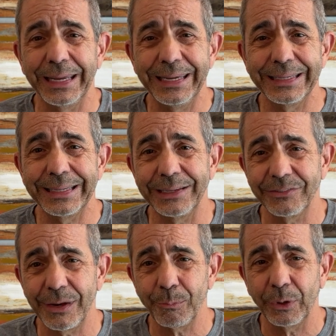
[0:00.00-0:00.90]
in a
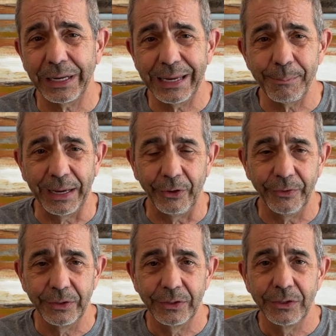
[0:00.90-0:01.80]
separate email.